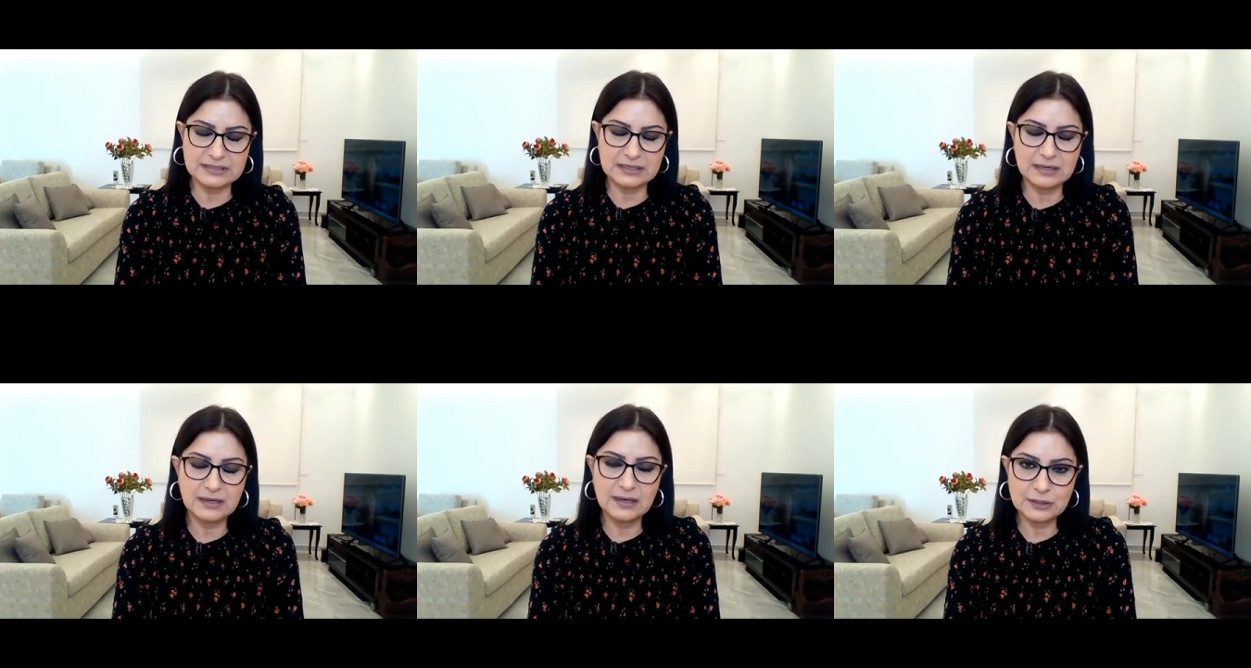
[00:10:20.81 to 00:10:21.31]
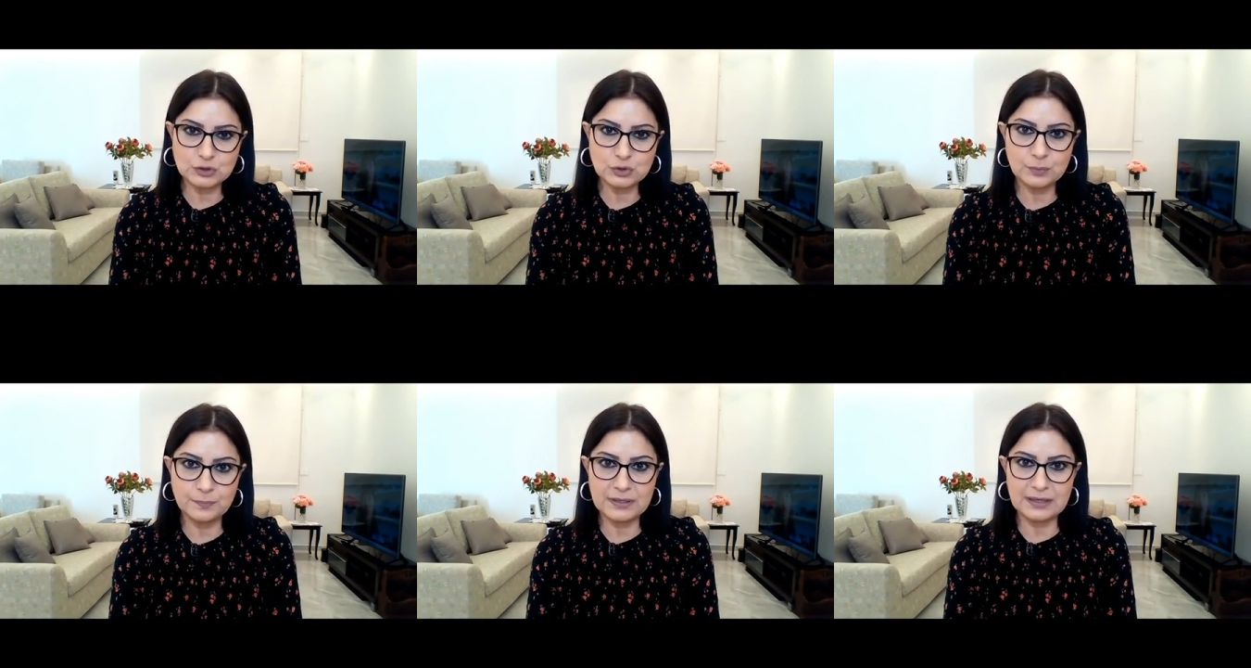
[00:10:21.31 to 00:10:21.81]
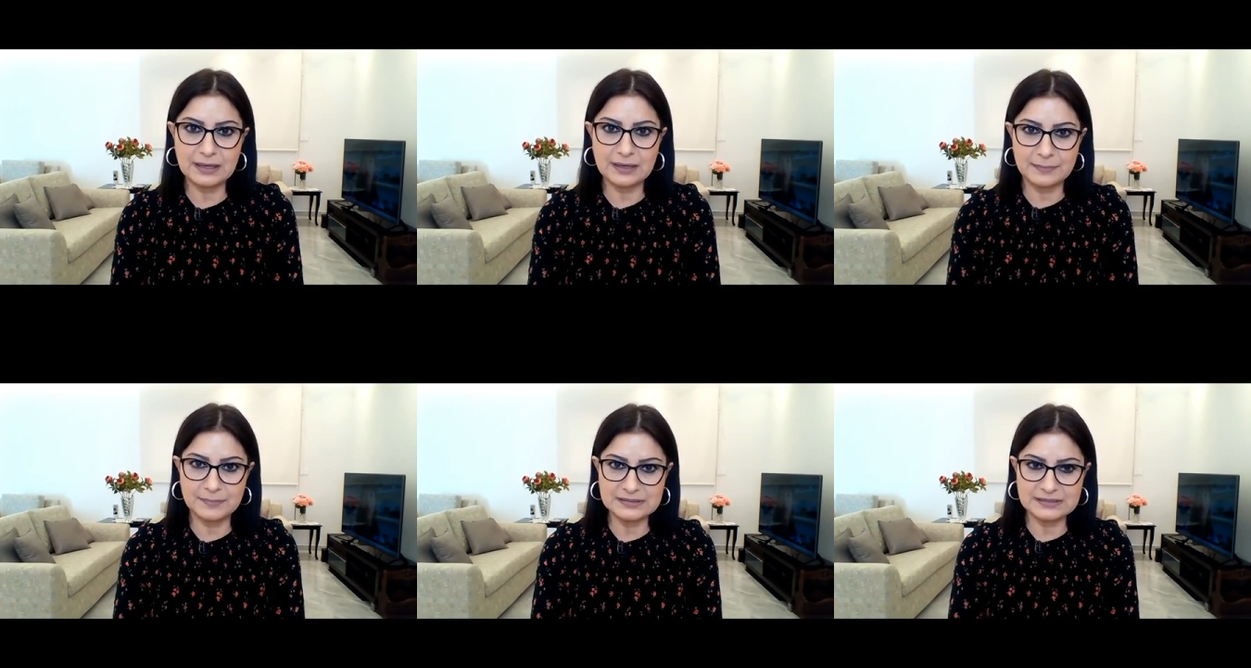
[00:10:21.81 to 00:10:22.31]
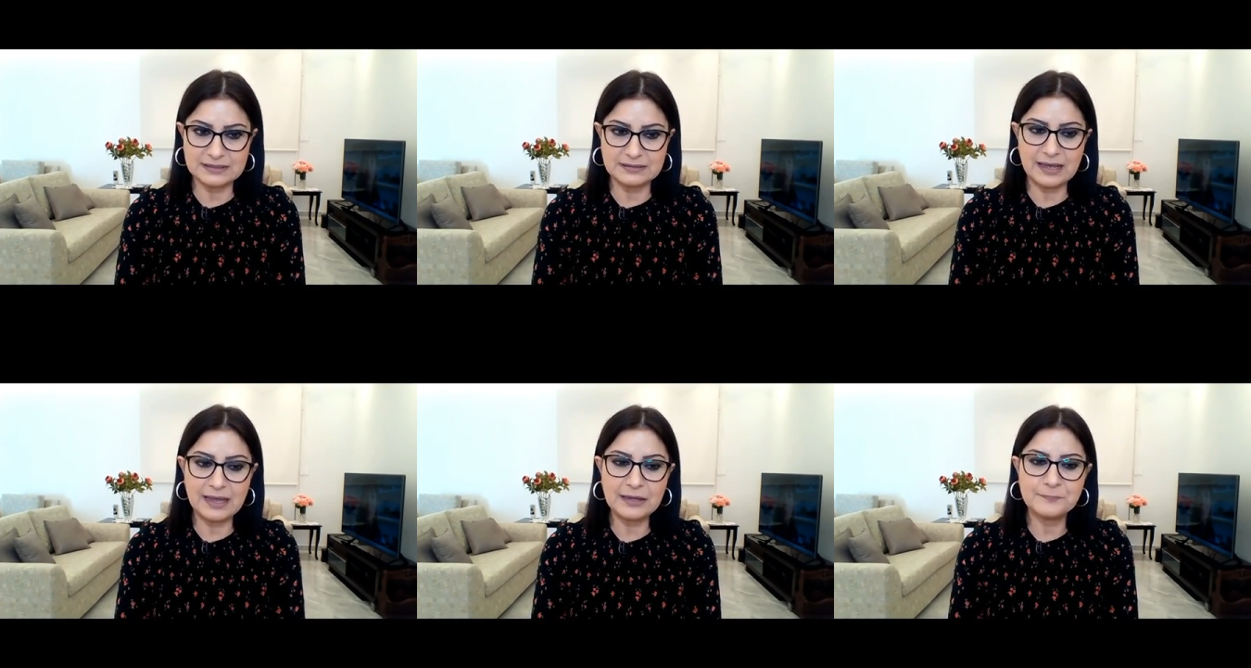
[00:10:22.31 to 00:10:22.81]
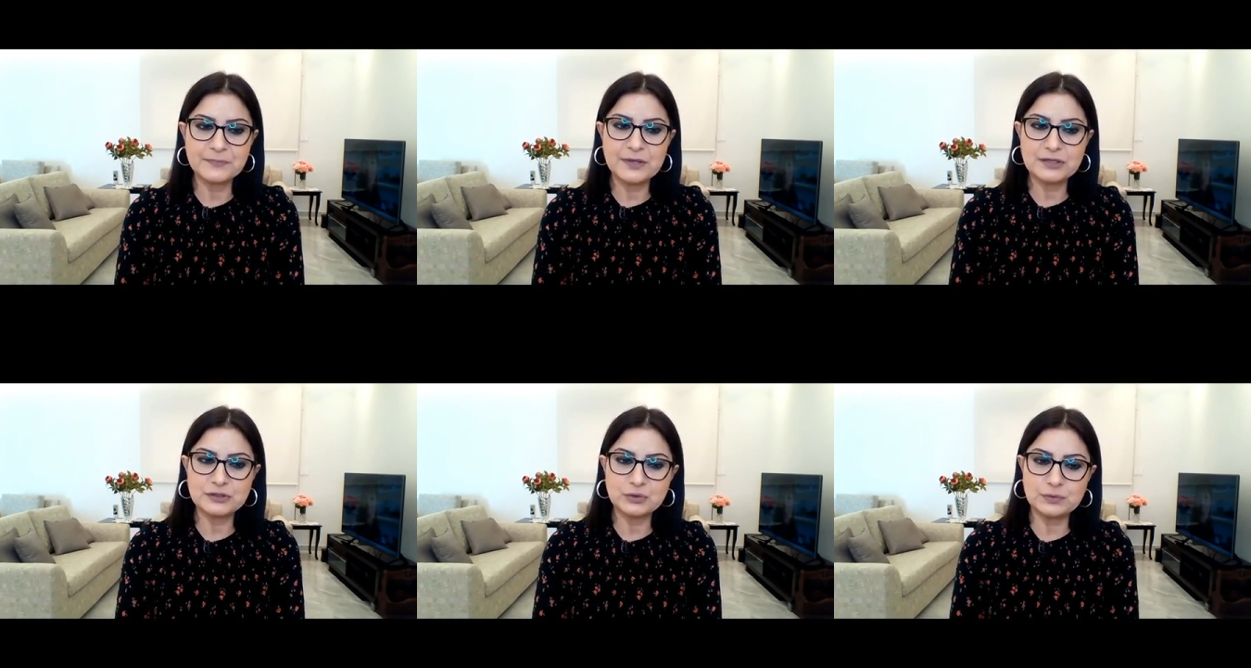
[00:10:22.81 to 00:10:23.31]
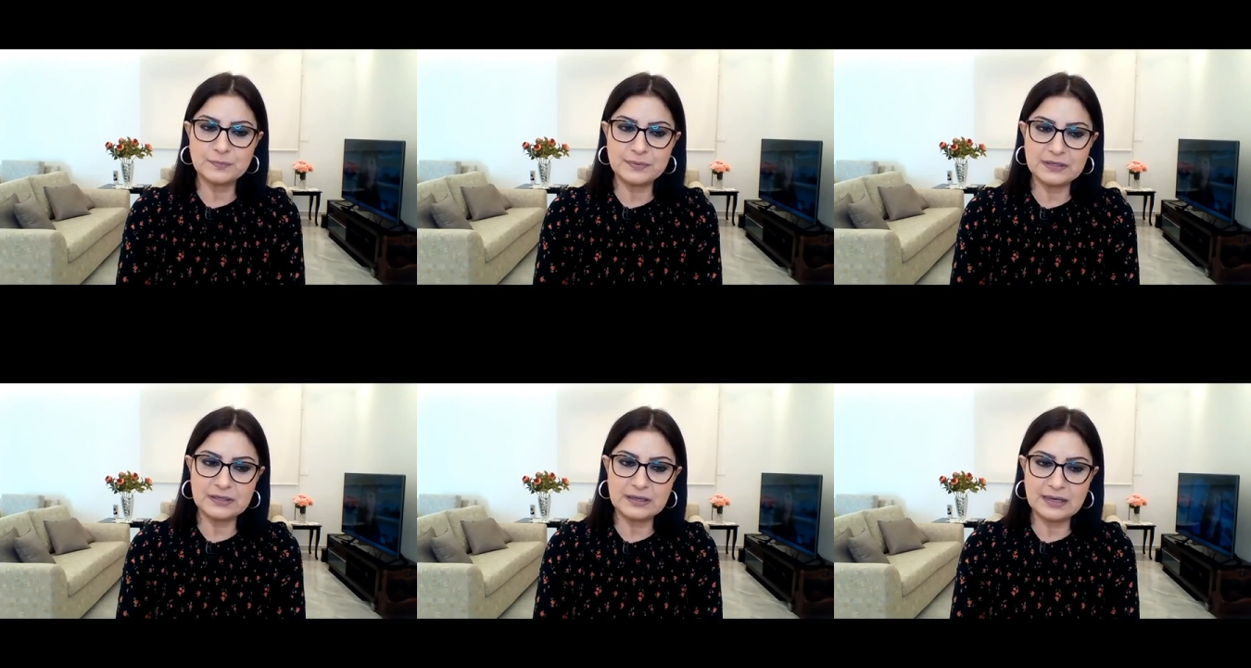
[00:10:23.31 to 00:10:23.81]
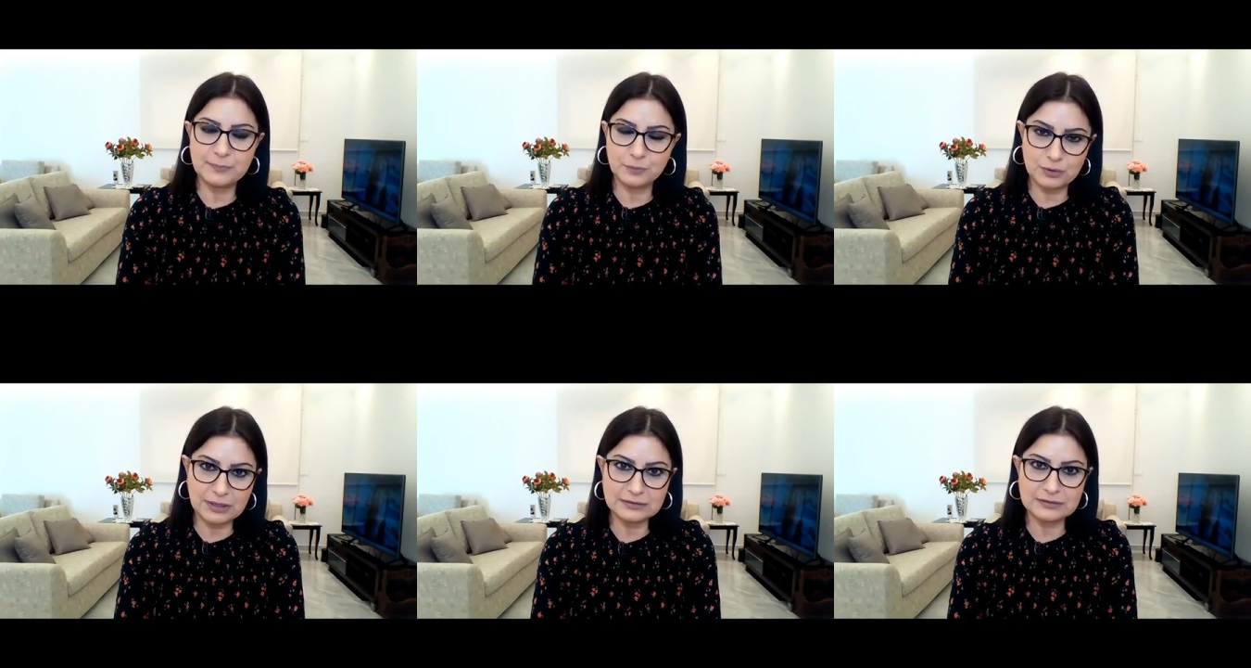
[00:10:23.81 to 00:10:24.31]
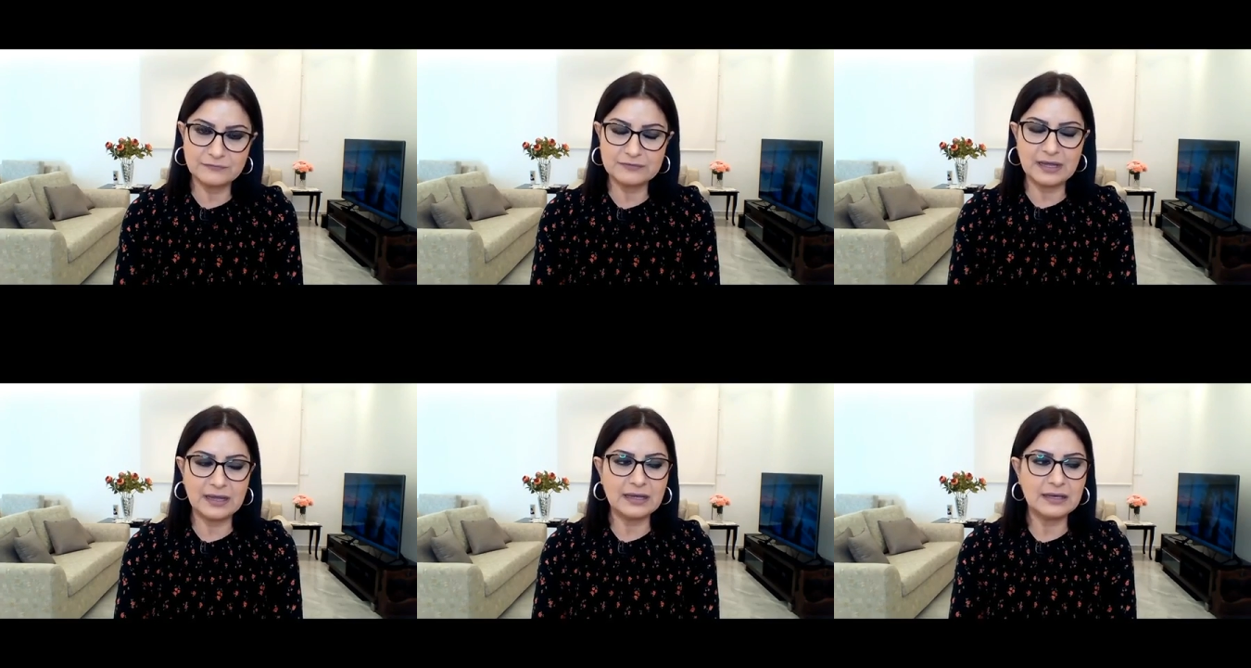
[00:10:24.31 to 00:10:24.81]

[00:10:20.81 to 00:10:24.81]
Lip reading: It should be a busy day. It should be a productive day.